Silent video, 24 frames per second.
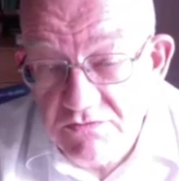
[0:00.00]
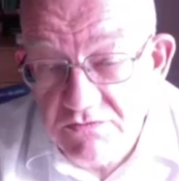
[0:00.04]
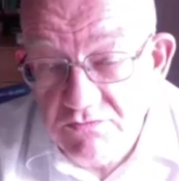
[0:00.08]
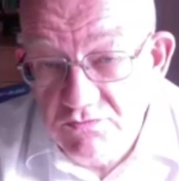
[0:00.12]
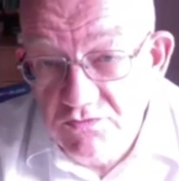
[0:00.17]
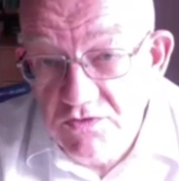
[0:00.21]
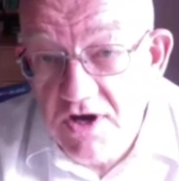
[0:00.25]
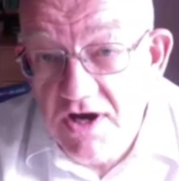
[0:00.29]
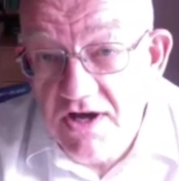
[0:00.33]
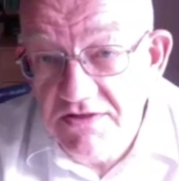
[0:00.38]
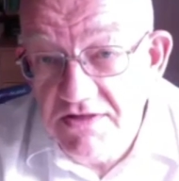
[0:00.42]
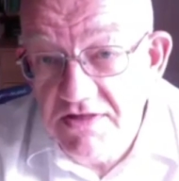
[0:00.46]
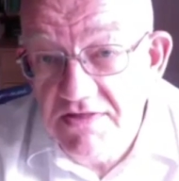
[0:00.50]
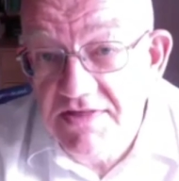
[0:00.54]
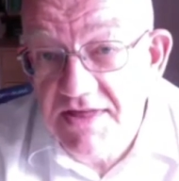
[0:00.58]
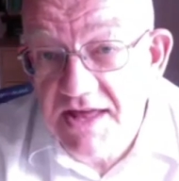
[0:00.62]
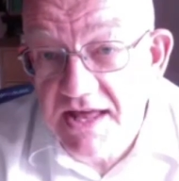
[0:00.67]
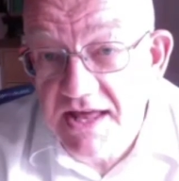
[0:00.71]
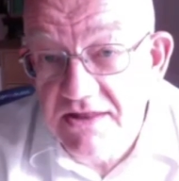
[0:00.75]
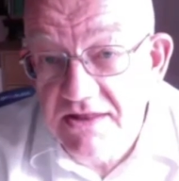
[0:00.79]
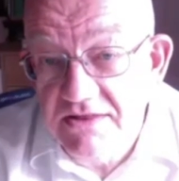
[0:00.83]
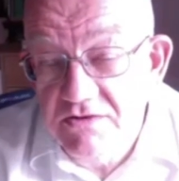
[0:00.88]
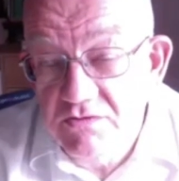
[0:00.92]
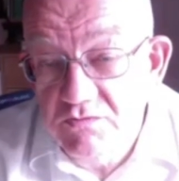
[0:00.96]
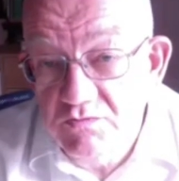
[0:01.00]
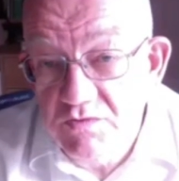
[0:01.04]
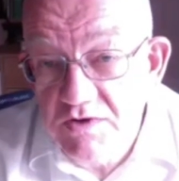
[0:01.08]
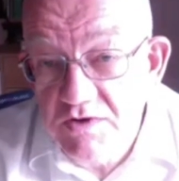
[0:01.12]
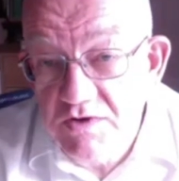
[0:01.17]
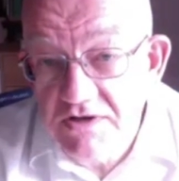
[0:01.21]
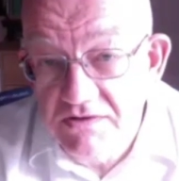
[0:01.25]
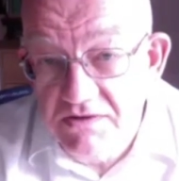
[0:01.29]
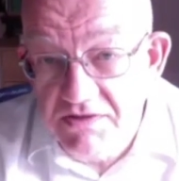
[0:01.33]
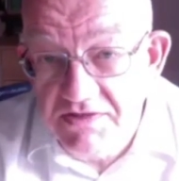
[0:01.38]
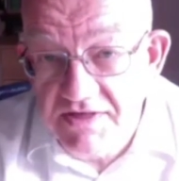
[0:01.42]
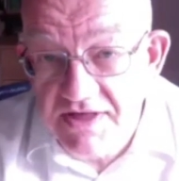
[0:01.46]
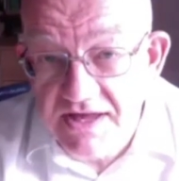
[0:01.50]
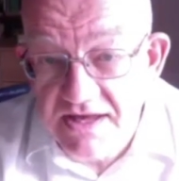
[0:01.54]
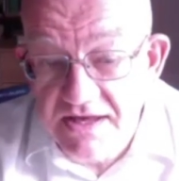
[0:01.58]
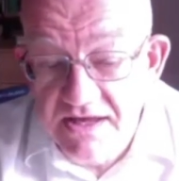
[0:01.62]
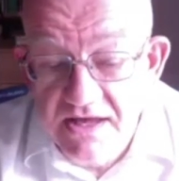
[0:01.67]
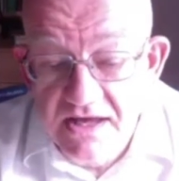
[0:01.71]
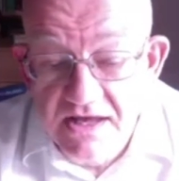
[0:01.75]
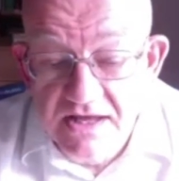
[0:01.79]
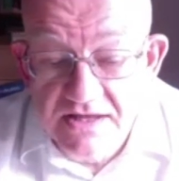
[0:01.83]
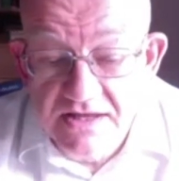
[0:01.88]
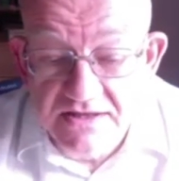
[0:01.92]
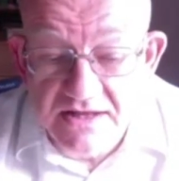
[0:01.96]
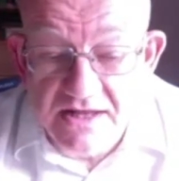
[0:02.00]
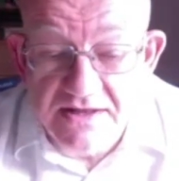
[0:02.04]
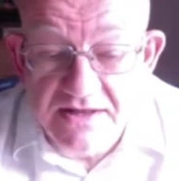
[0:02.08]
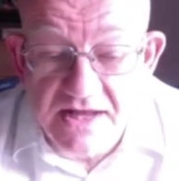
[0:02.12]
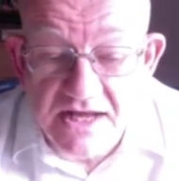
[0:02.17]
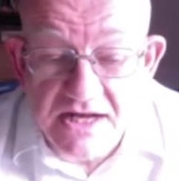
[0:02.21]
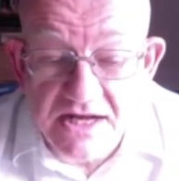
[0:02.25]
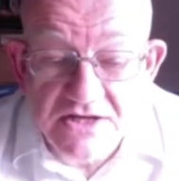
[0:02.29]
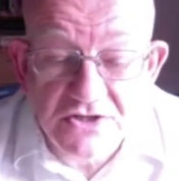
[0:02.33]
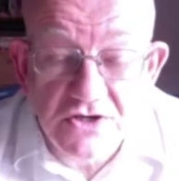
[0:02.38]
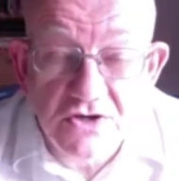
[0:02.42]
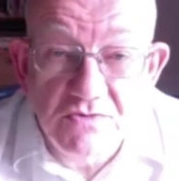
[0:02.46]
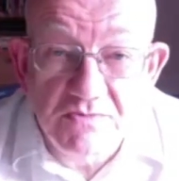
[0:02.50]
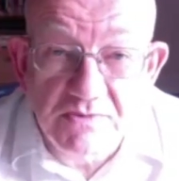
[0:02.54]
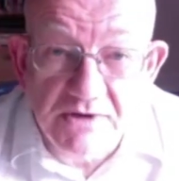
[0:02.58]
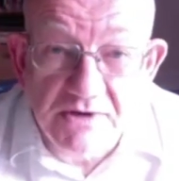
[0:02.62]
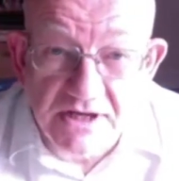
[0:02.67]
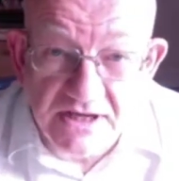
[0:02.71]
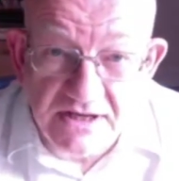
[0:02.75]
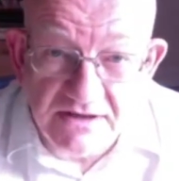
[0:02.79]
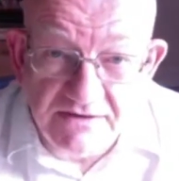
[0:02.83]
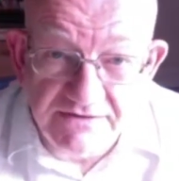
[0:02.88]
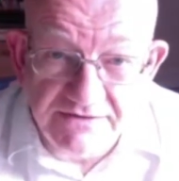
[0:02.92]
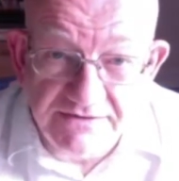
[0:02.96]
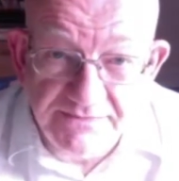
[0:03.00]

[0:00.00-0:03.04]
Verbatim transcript: rather than the real thing that they do believe.